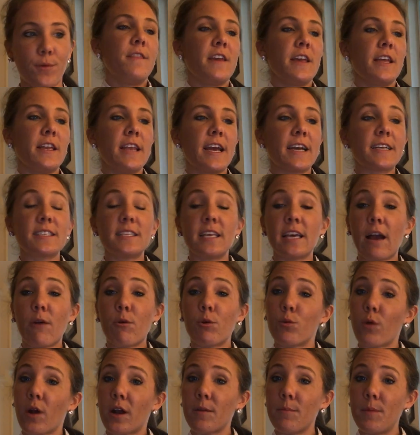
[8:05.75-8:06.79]
The next thing I
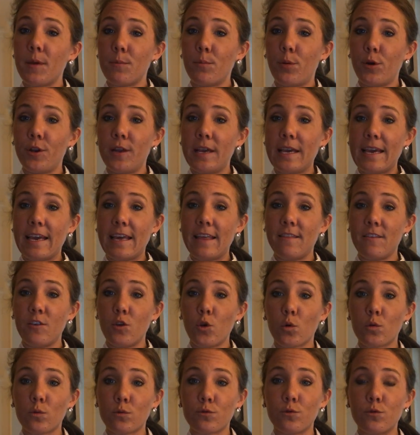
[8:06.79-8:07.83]
would recommend putting in
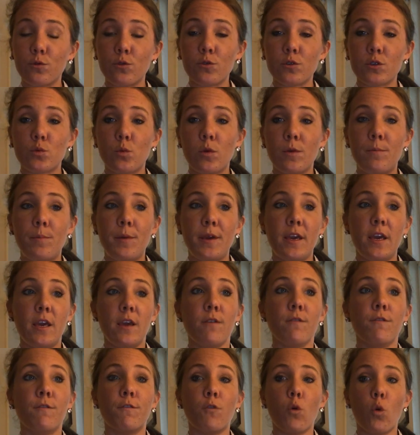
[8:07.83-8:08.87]
your rules would be
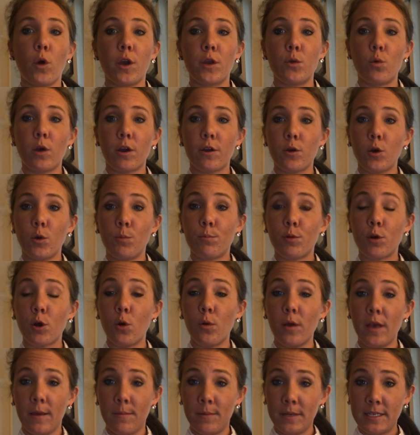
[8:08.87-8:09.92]
void where
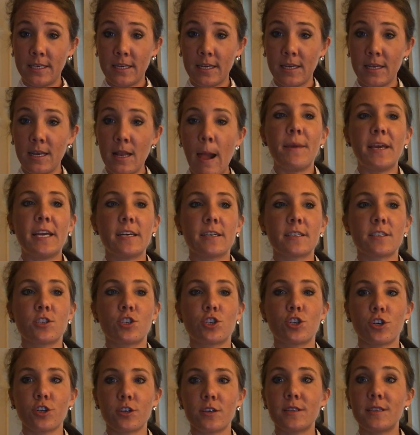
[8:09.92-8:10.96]
prohibited, because
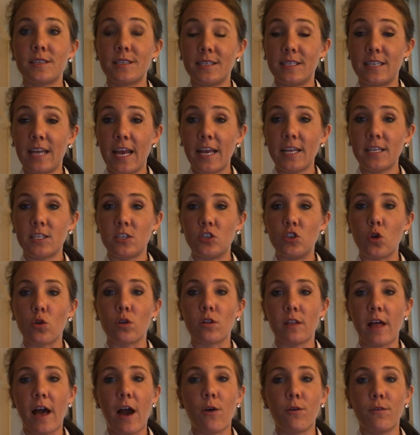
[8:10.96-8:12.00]
certain states don't
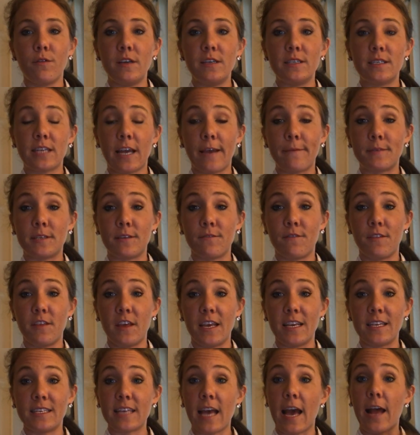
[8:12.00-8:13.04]
allow these types of
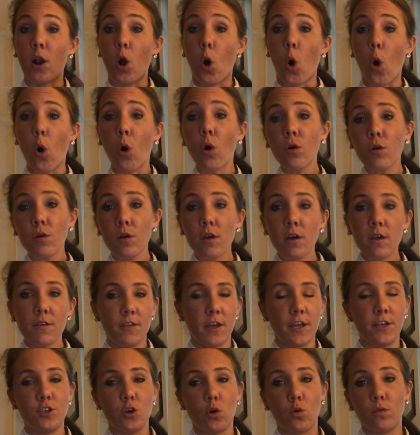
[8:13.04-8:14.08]
things at all.
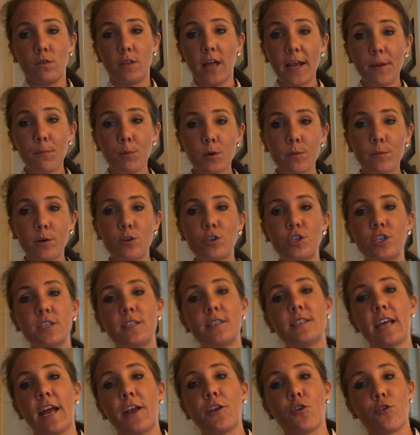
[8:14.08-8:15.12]
They don't like
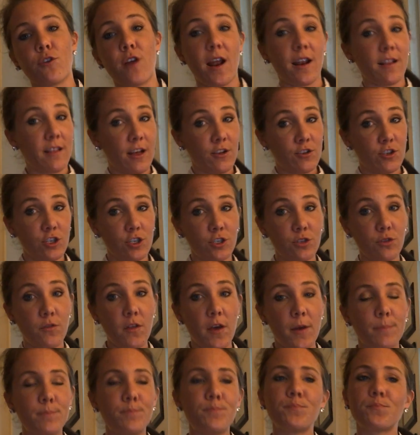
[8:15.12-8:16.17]
promotions and you're not allowed to do
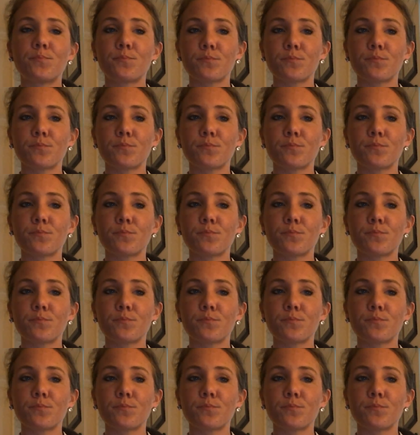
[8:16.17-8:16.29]
them.